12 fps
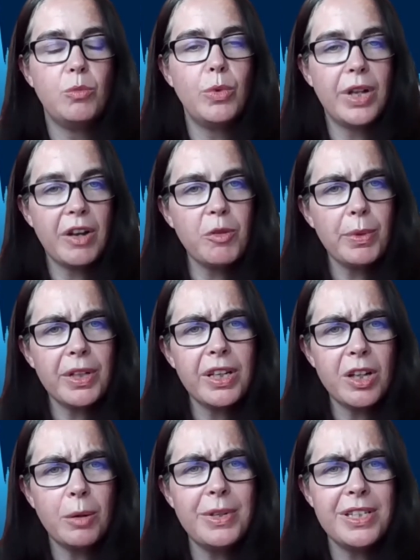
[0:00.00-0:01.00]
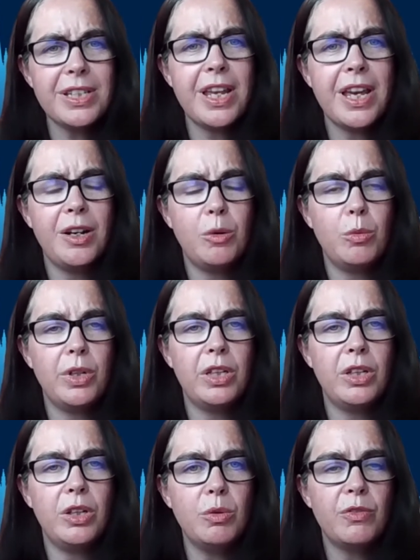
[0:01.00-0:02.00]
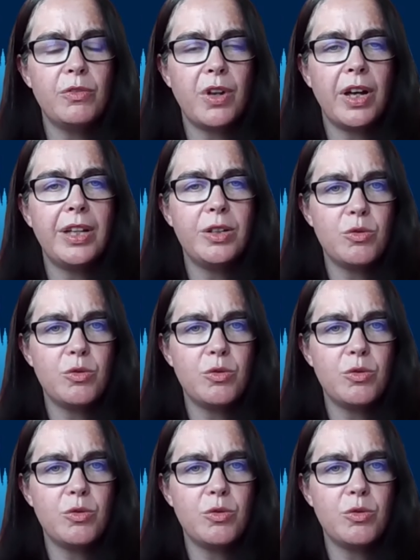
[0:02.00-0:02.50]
with everybody coming together with a unifying